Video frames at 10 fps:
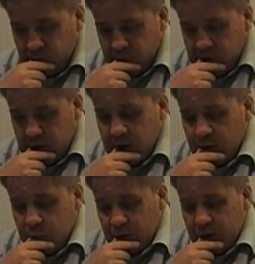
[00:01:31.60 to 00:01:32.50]
the
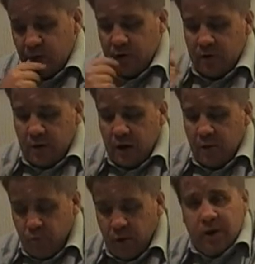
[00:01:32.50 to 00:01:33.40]
Psalms were given
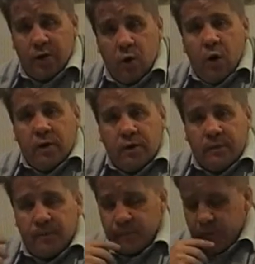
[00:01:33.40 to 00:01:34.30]
by God.
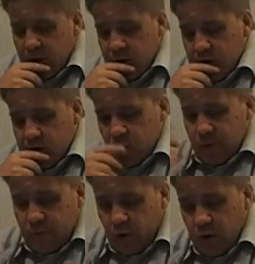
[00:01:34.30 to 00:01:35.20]
So
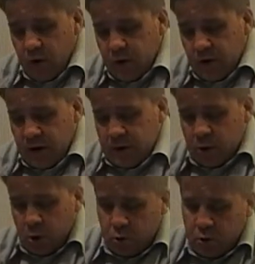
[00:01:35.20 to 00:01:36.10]
if God has a
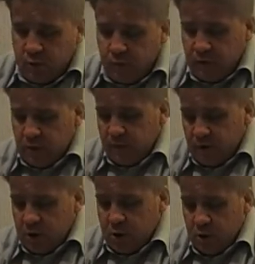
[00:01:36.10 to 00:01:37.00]
doctrine of
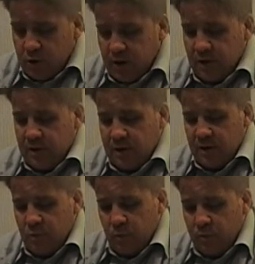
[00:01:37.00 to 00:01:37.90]
preservation here that
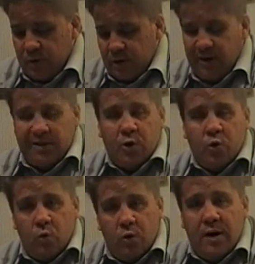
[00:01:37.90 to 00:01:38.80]
he will protect the
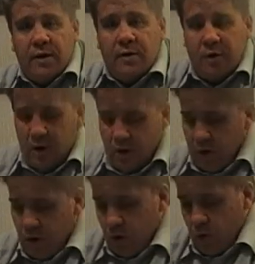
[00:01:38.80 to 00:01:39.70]
Quran,
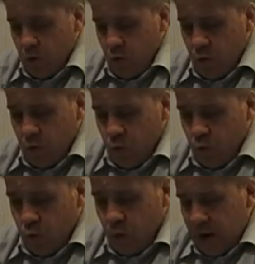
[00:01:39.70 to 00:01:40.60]

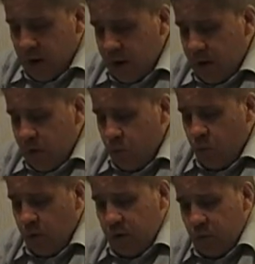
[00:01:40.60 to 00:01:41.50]
why
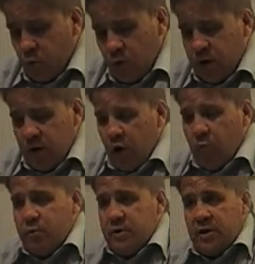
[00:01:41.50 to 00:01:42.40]
would he
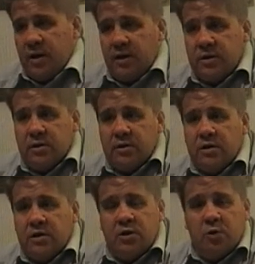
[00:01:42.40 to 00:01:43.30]
not protect
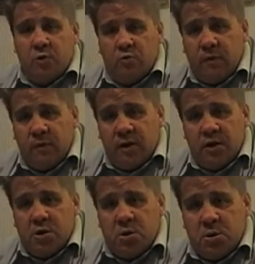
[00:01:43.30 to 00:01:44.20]
his other
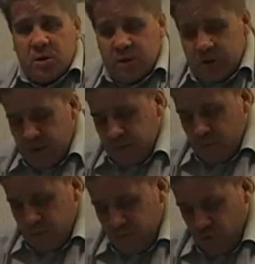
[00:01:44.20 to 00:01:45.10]
revelations that he's
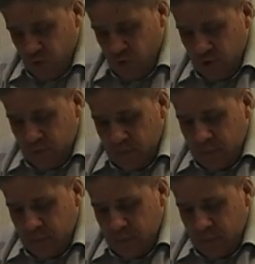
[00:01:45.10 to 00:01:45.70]
given before?